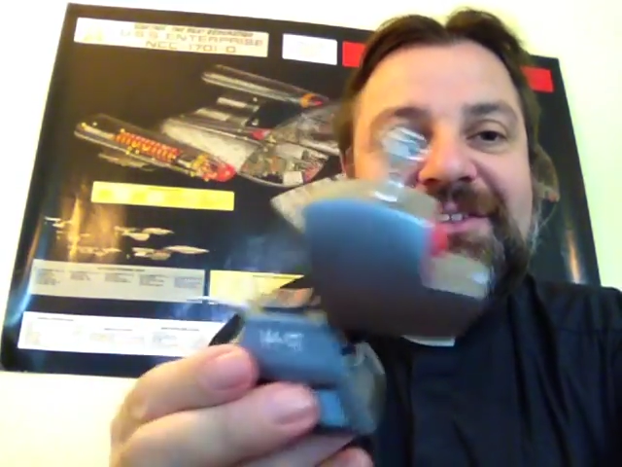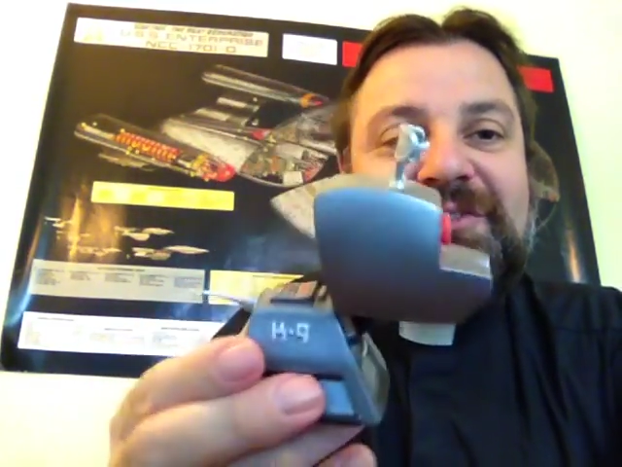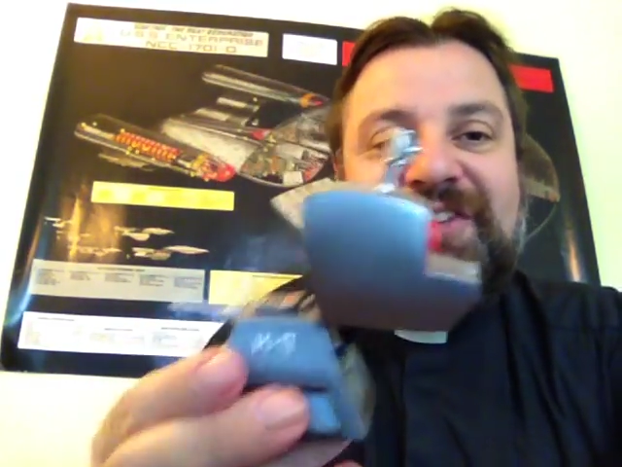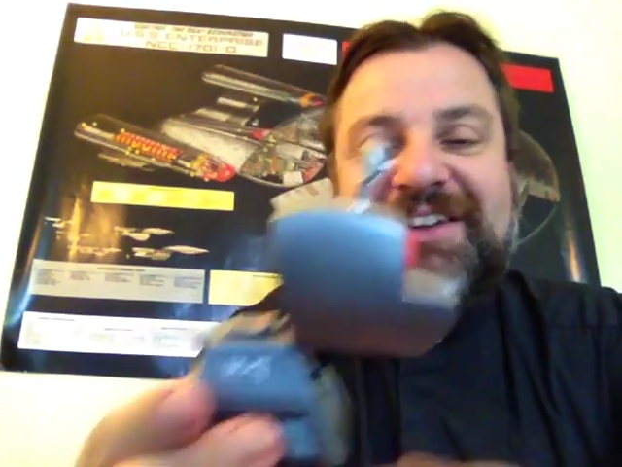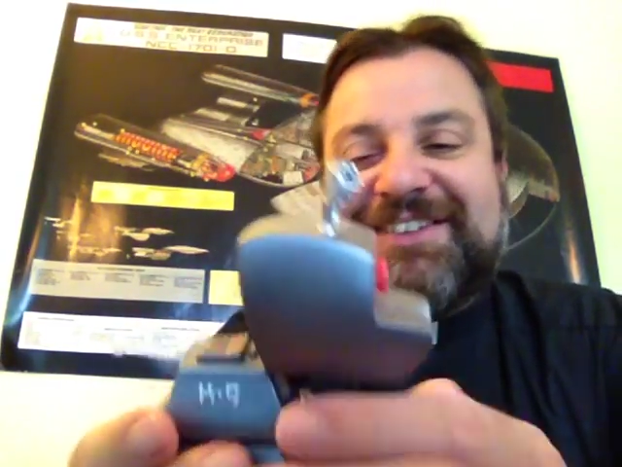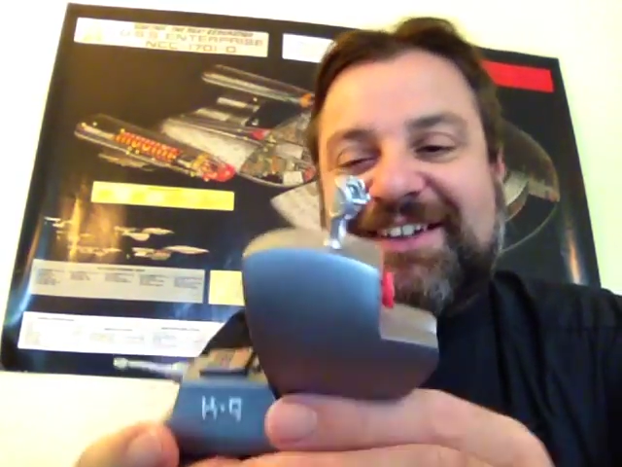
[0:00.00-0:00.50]

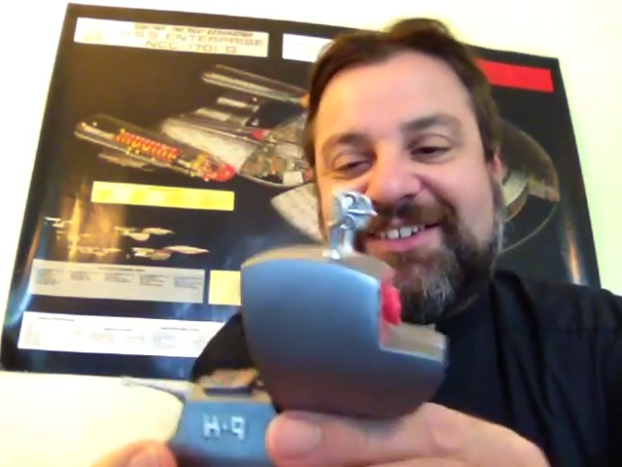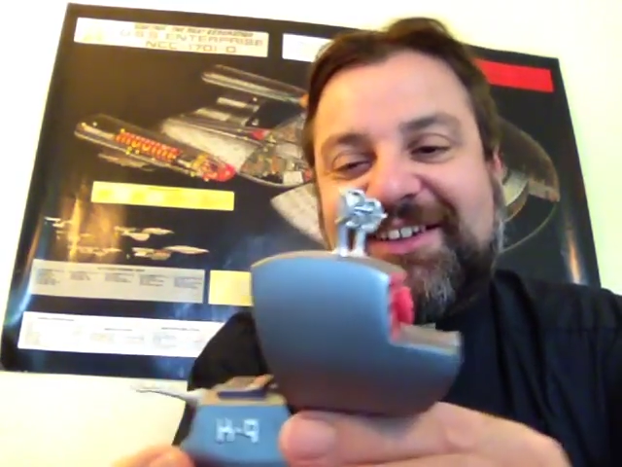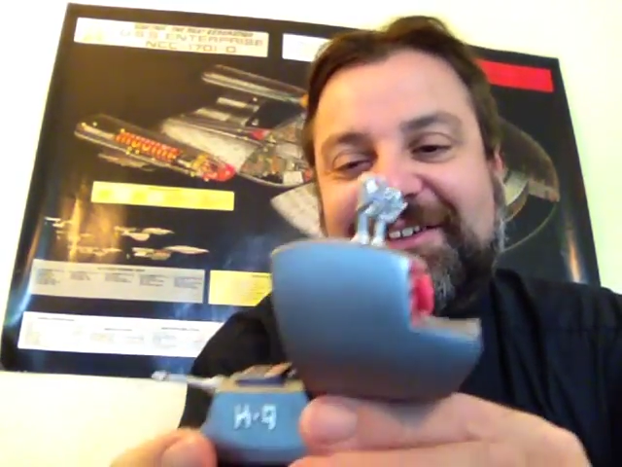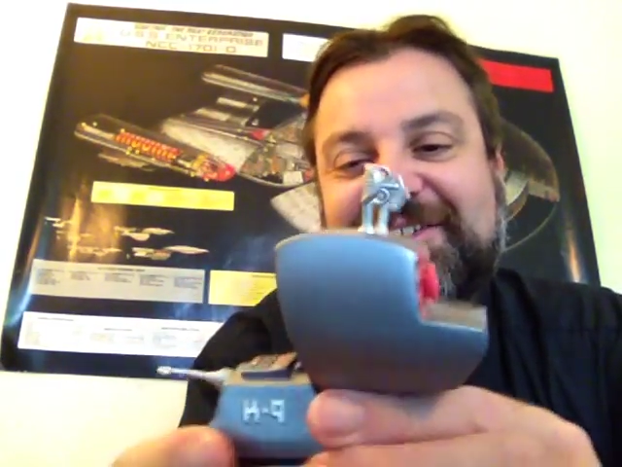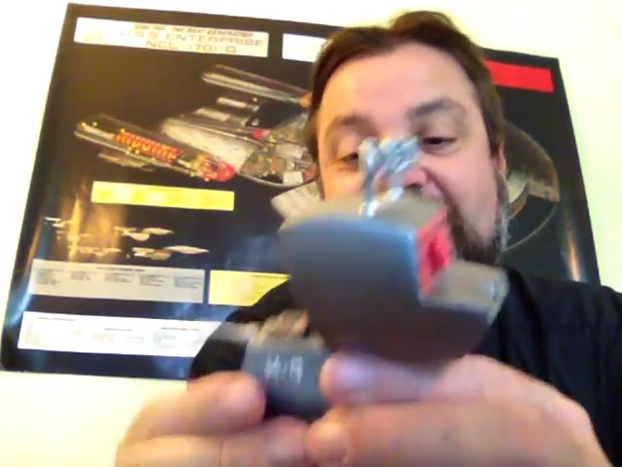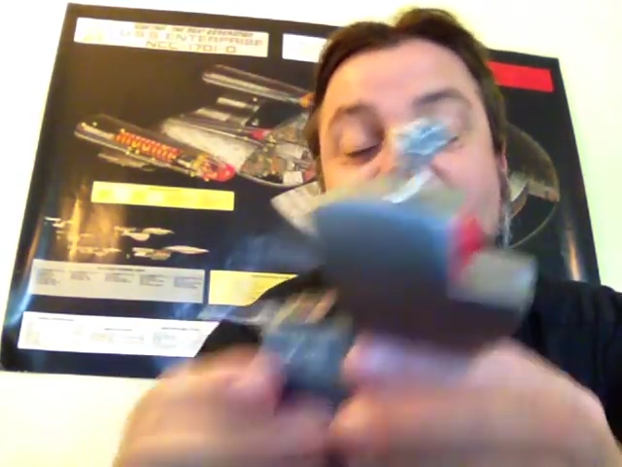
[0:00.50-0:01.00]

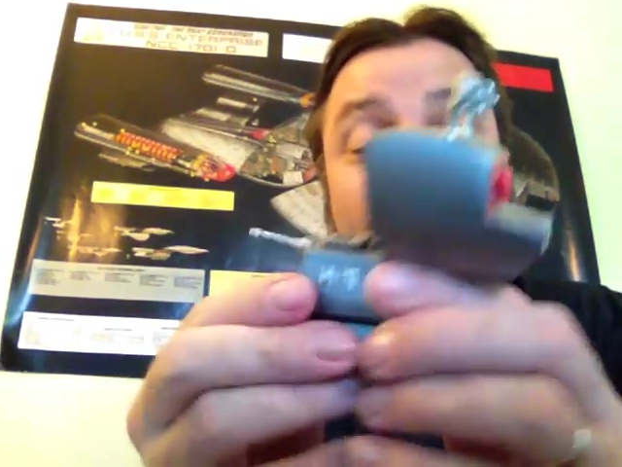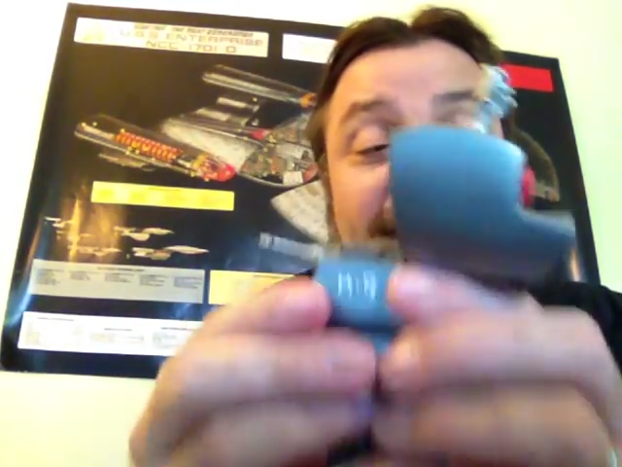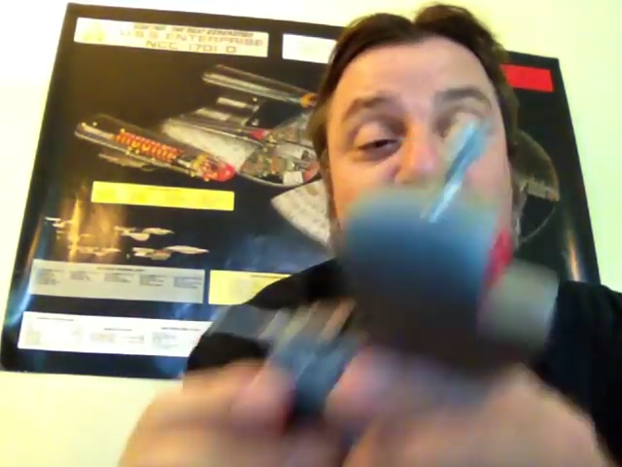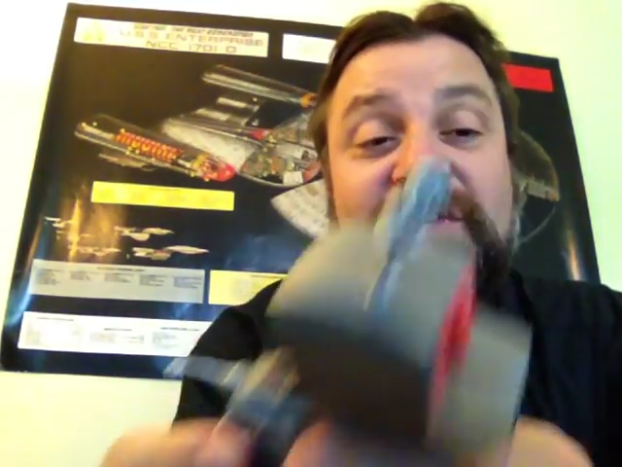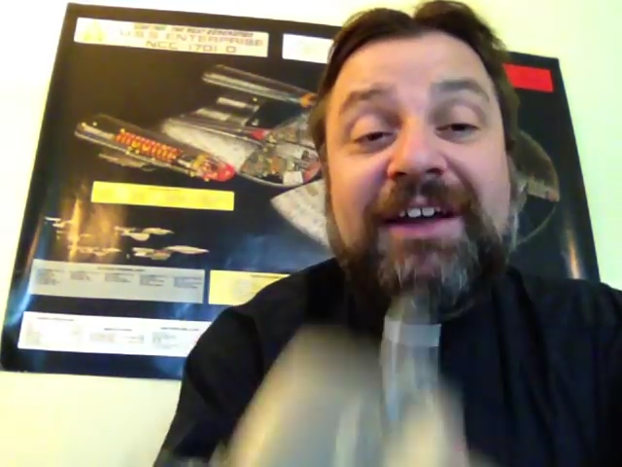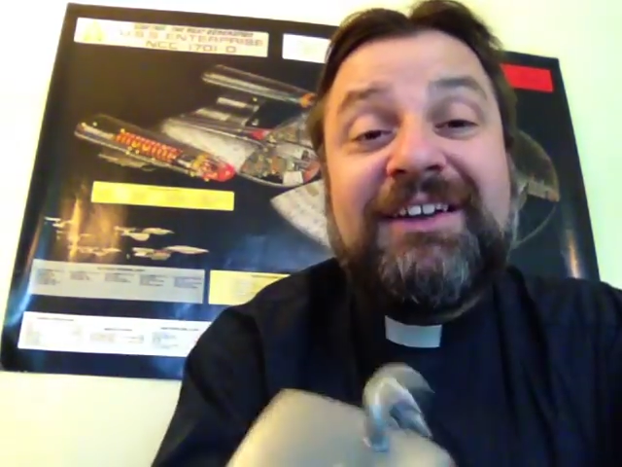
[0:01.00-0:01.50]
Fantastic. So it
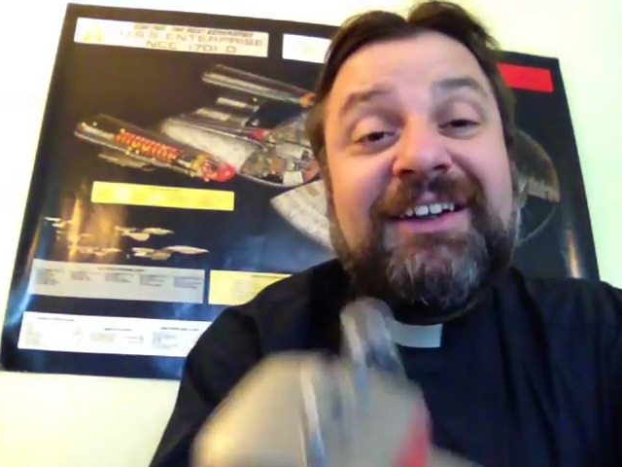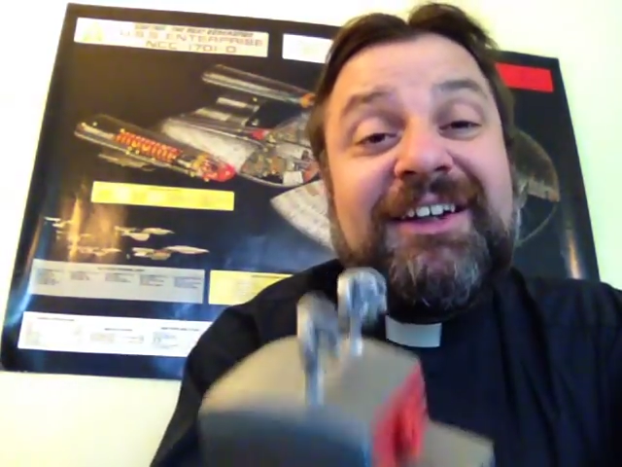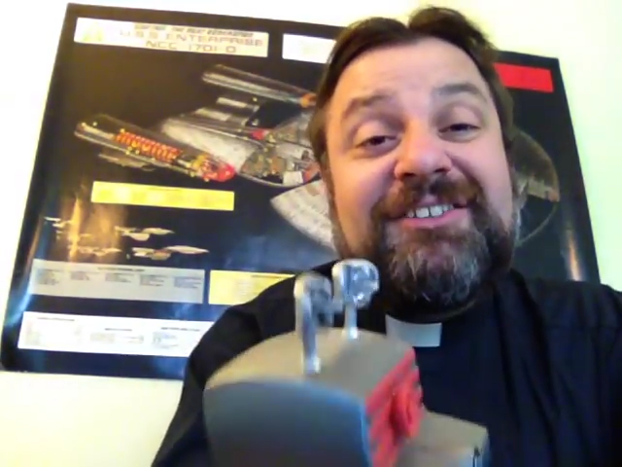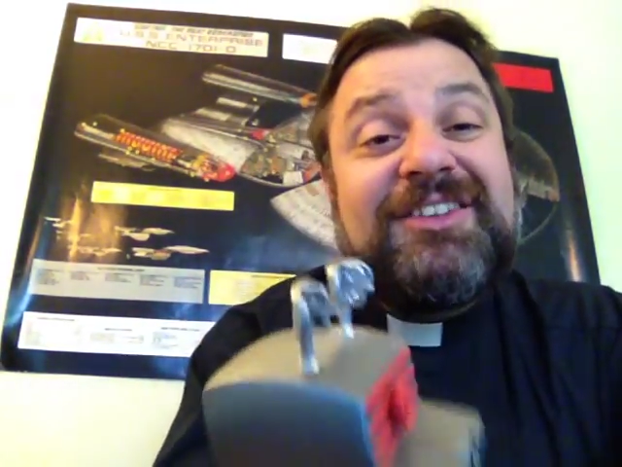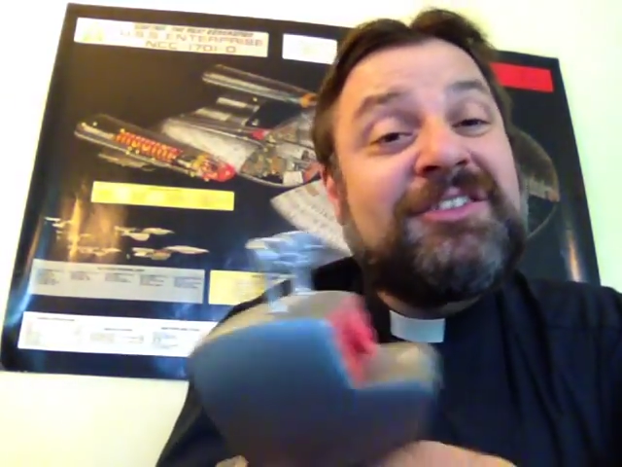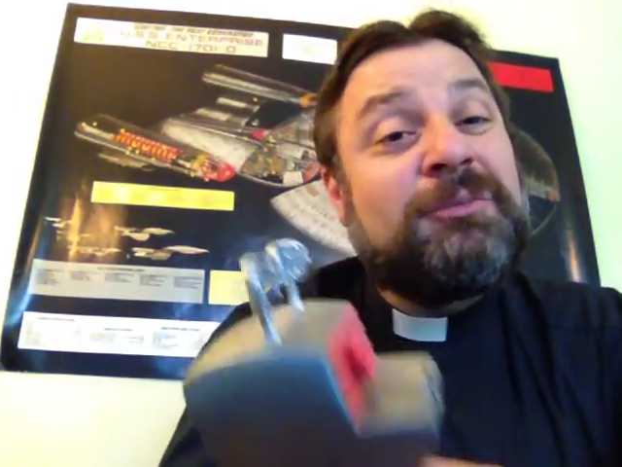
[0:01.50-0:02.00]
works for that.
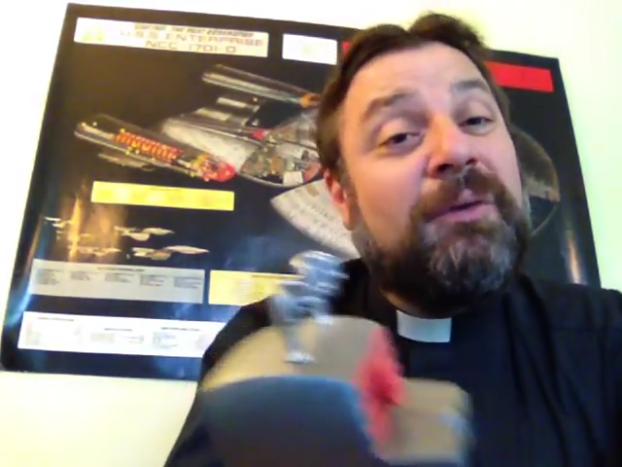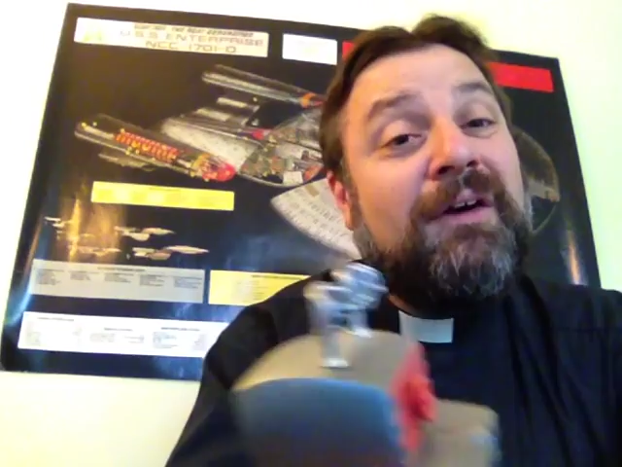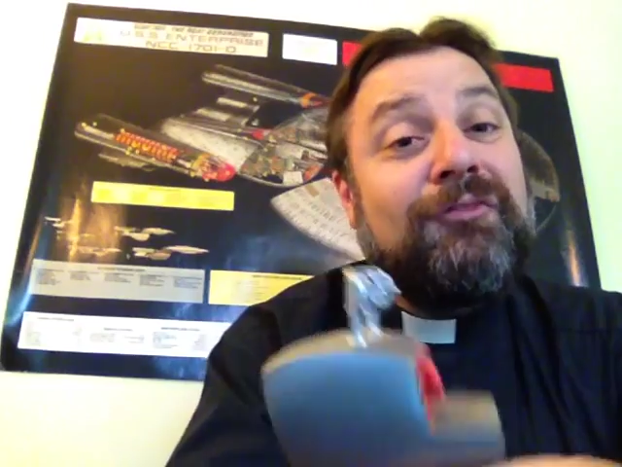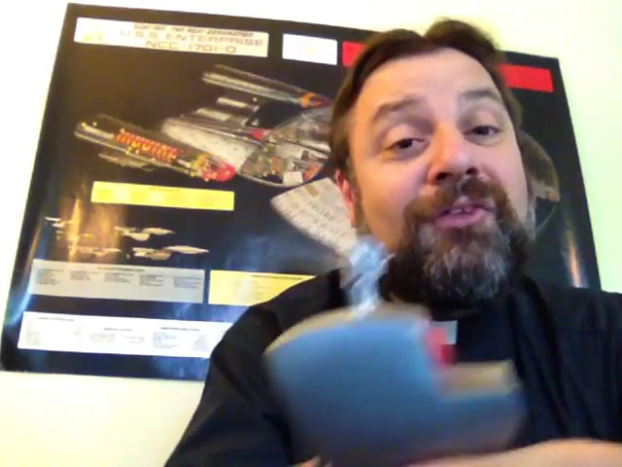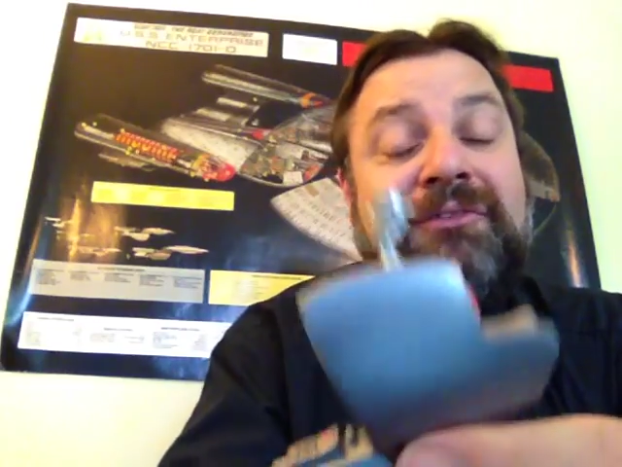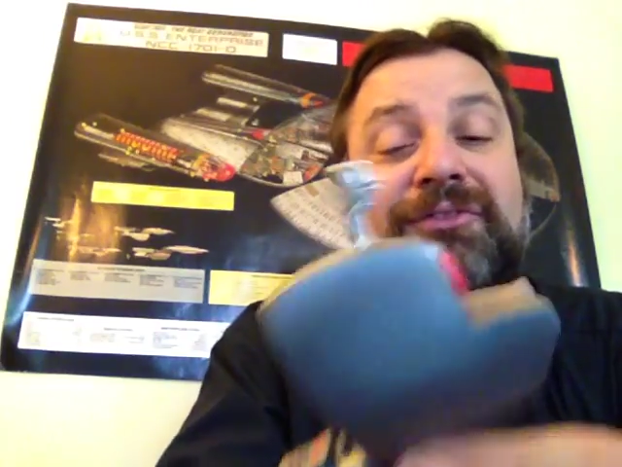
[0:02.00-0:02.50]
Doesn't
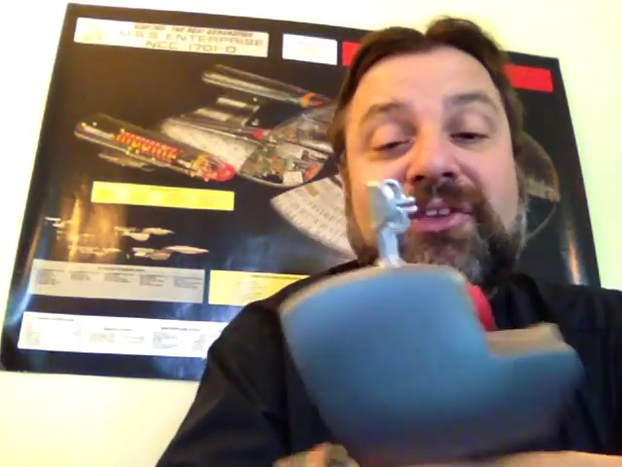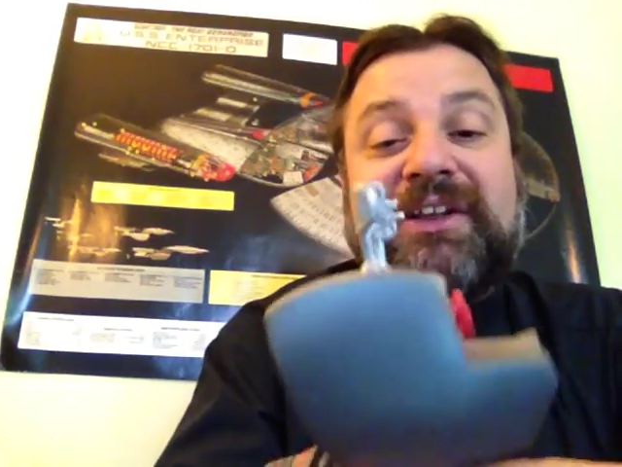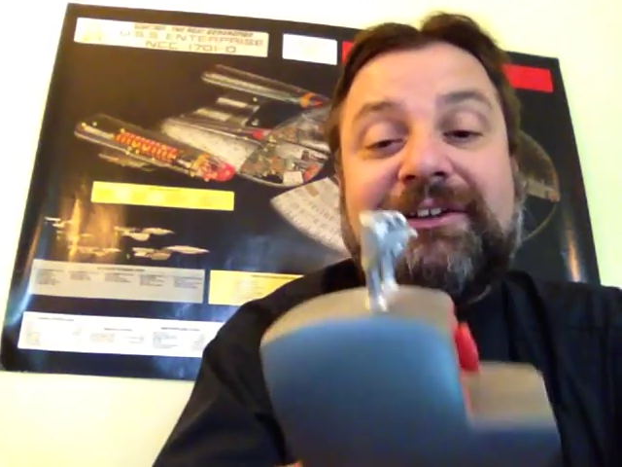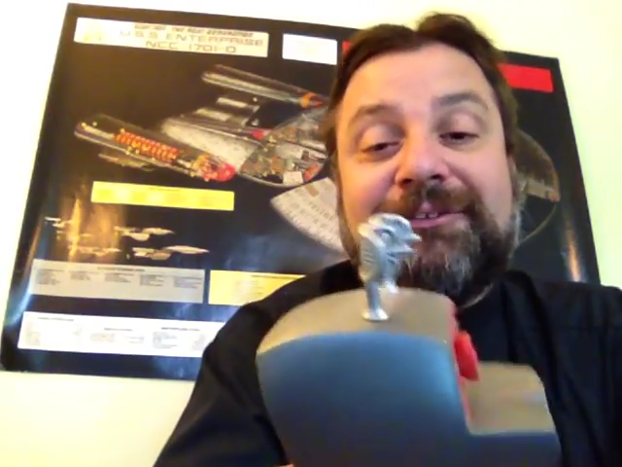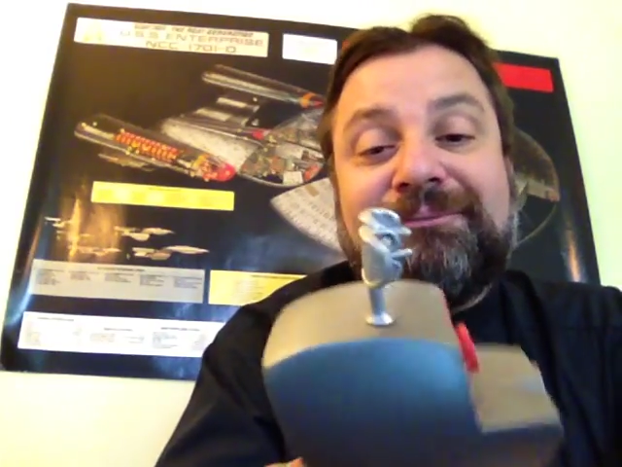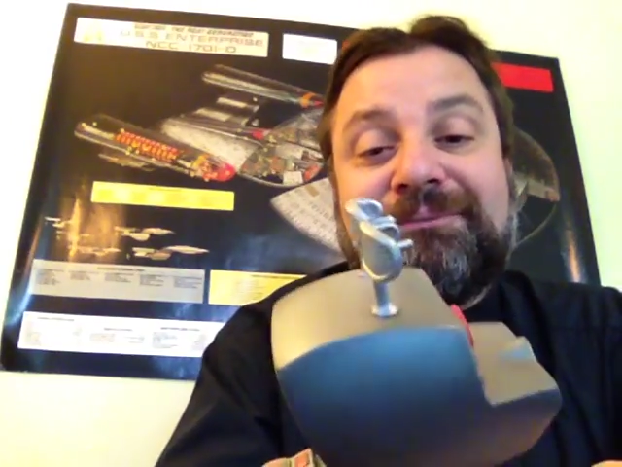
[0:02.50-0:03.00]
work for
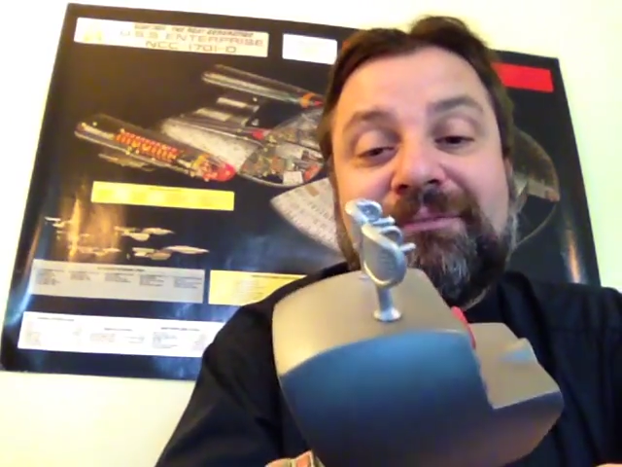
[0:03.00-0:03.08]
everything.